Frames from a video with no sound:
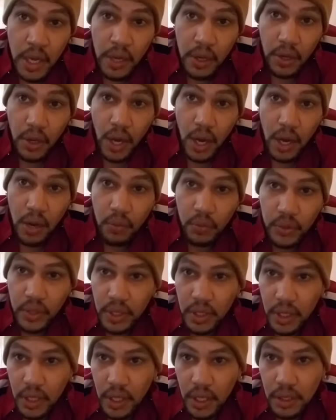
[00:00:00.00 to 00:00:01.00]
within
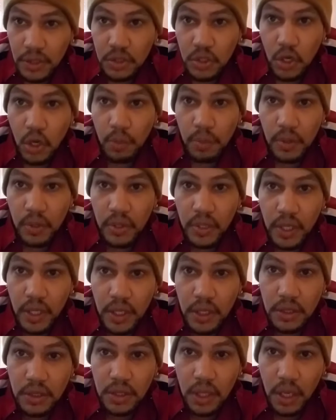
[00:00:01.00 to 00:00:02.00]
the next couple of
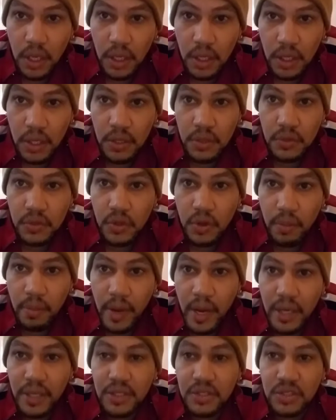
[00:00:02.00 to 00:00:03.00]
days your
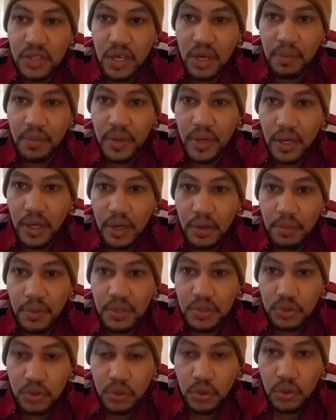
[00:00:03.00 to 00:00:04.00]
back is gonna be a little bit
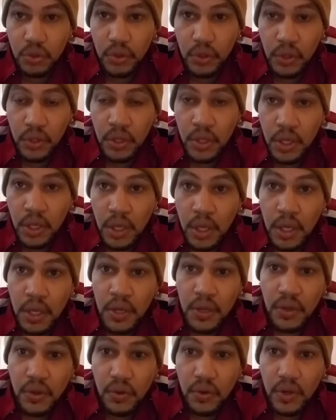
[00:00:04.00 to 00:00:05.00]
sore.
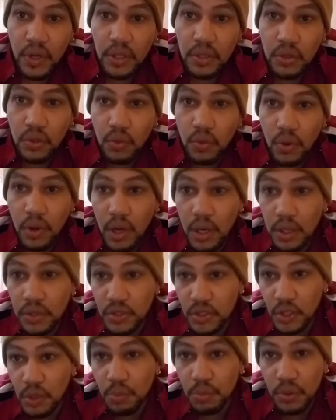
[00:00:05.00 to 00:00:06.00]
You can do a
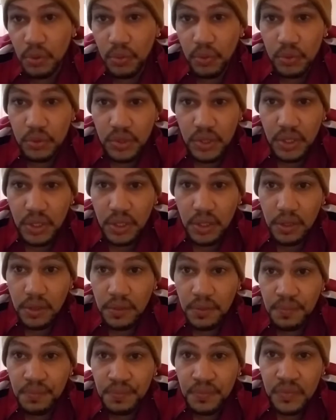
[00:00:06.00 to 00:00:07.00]
simple routine
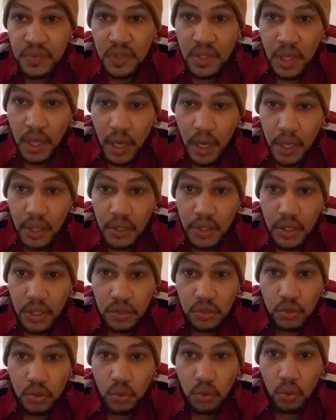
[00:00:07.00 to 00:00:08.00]
and
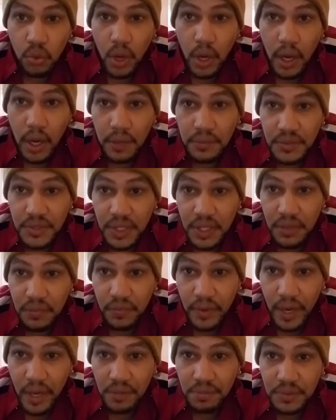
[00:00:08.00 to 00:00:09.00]
just do 10
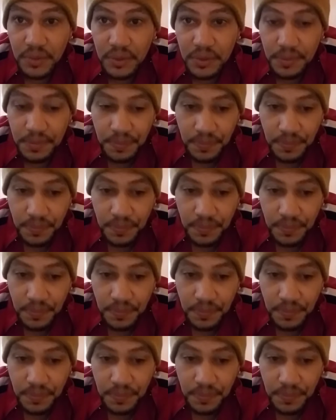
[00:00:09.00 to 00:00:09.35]
reps